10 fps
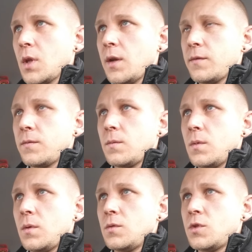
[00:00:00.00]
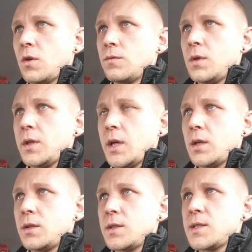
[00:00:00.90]
if don't really
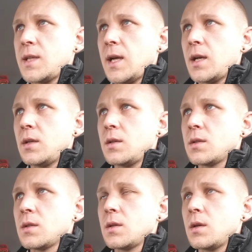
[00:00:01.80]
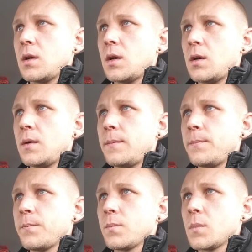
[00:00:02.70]
understand um,